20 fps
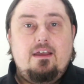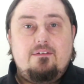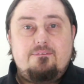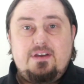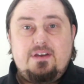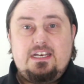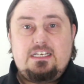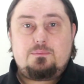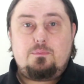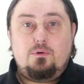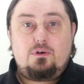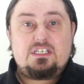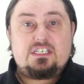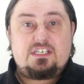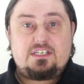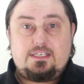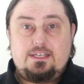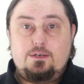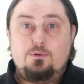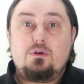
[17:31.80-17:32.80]
Facebook
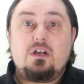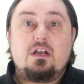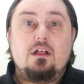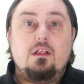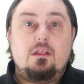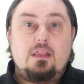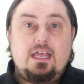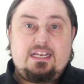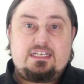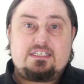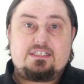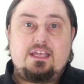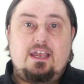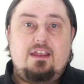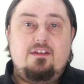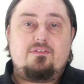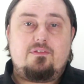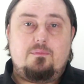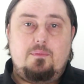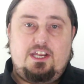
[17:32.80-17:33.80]
still collects that
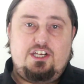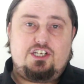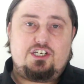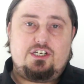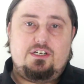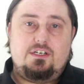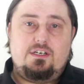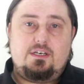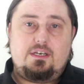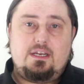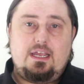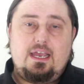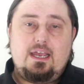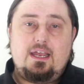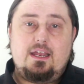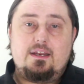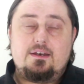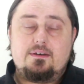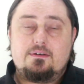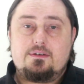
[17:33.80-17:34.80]
information
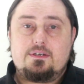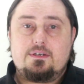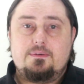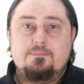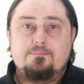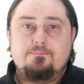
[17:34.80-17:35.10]
and